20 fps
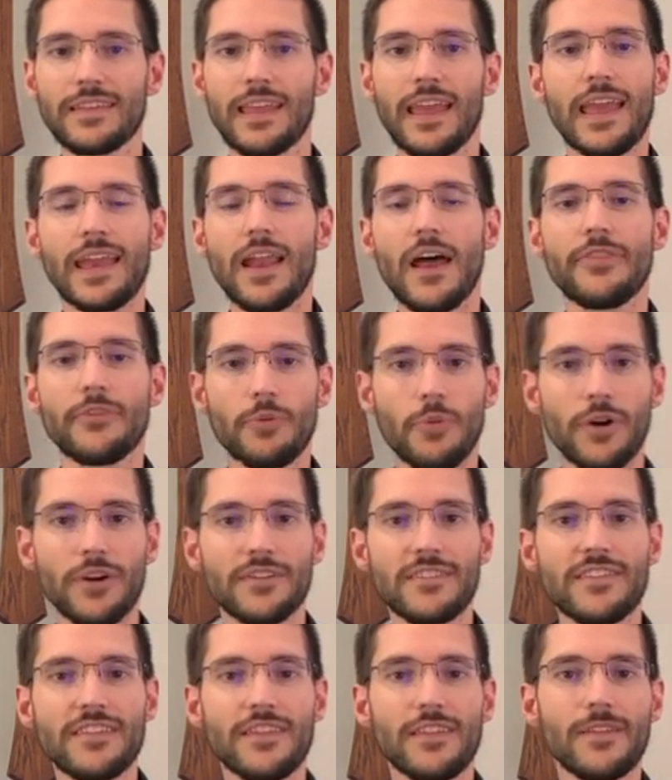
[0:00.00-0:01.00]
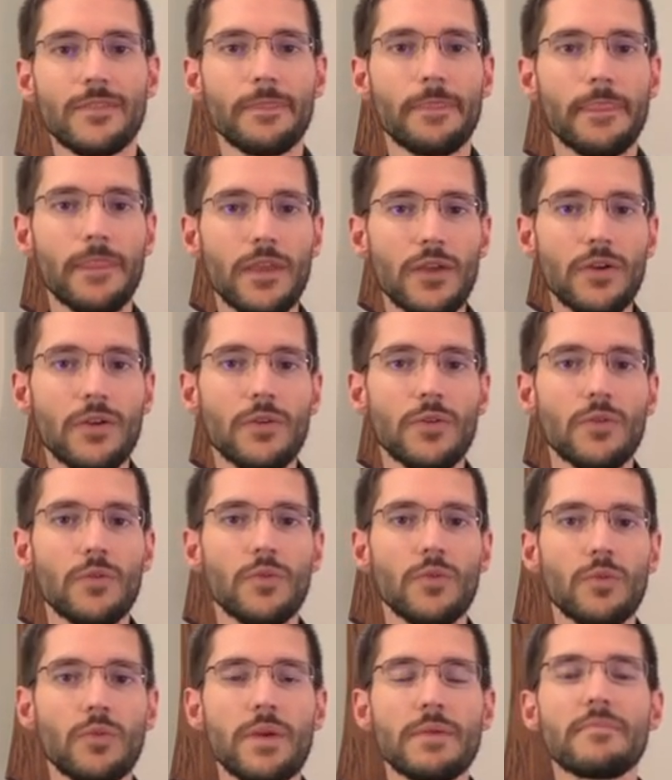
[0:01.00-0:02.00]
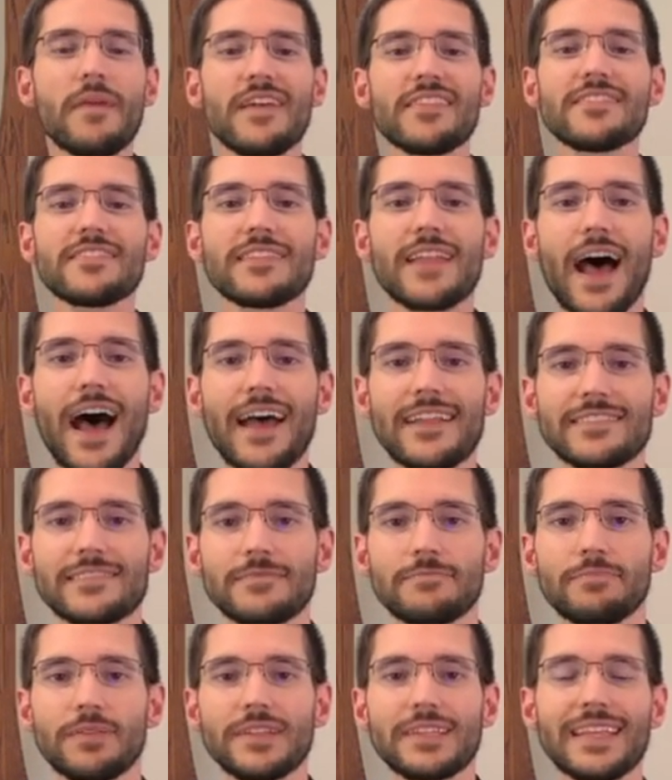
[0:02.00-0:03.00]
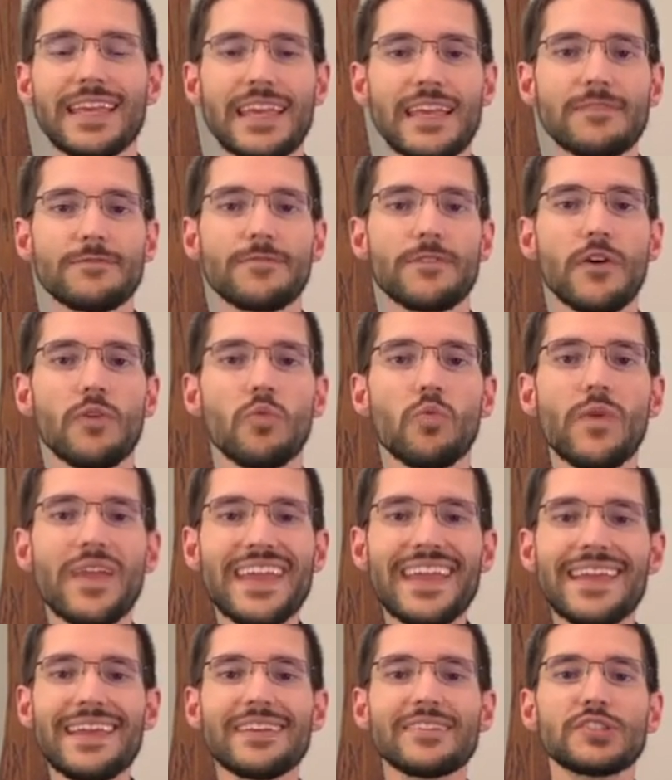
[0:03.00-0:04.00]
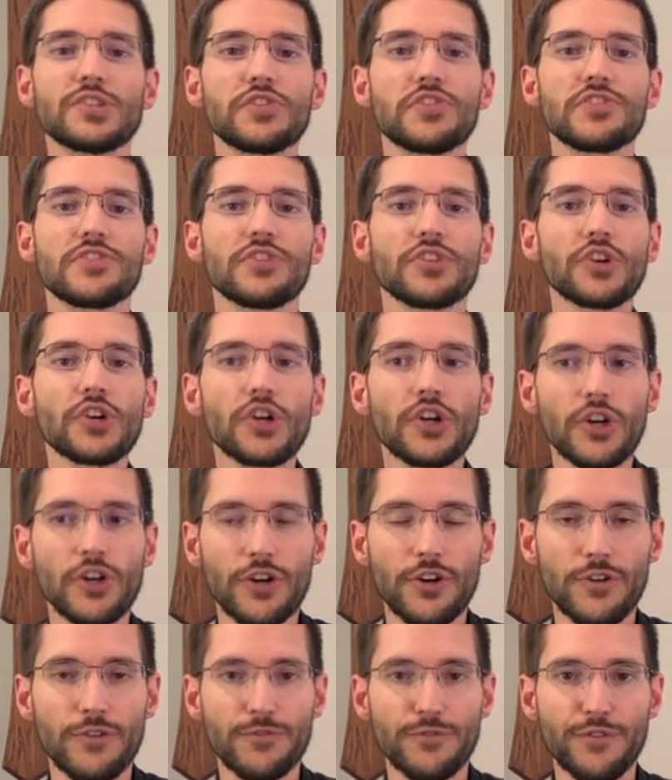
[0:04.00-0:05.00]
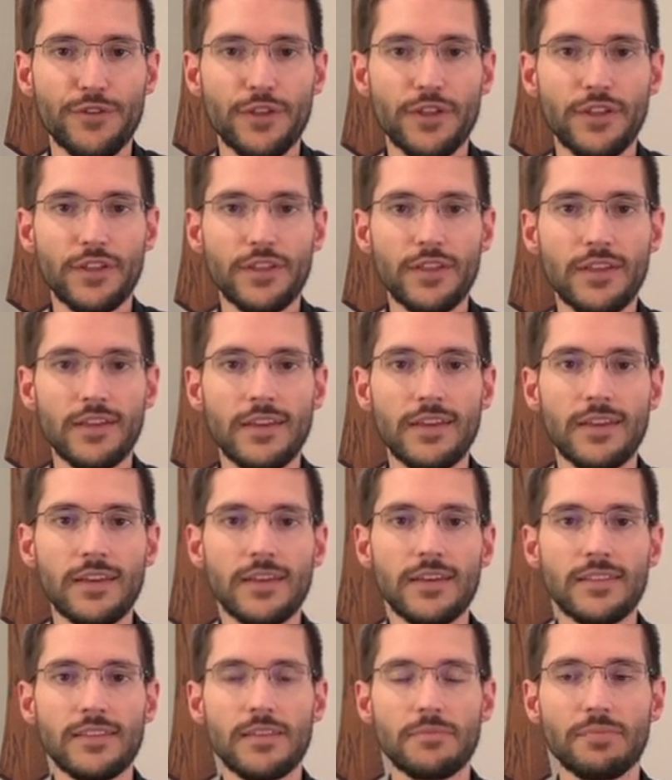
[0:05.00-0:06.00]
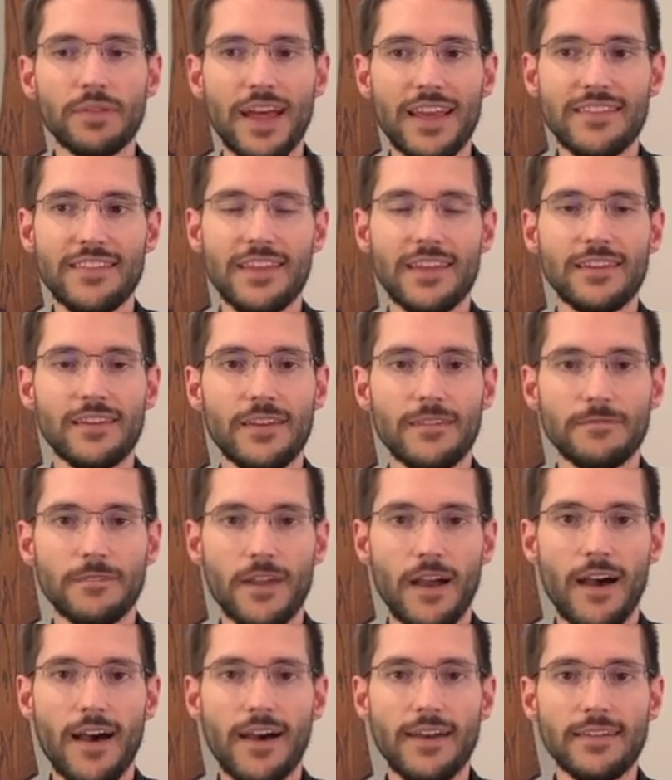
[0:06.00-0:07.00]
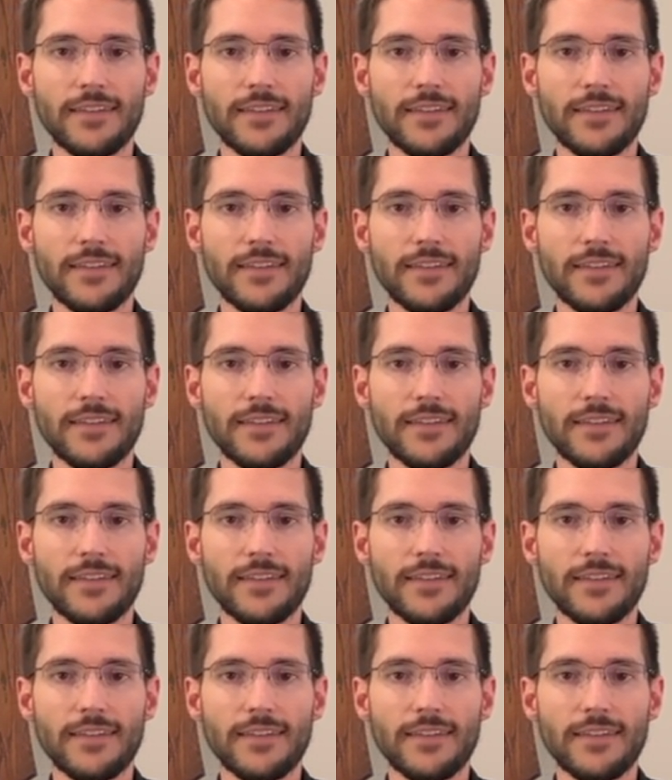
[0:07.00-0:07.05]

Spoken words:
In other words, we must not believe that we deserve the blessing of God.